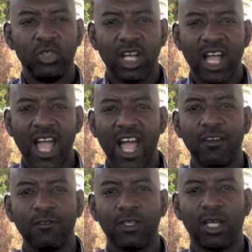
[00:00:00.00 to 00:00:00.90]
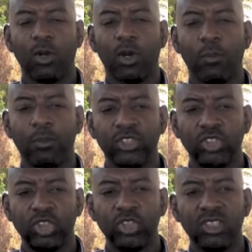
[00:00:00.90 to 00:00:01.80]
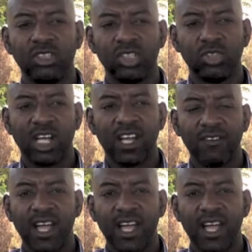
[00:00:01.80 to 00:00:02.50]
You have the opportunity to have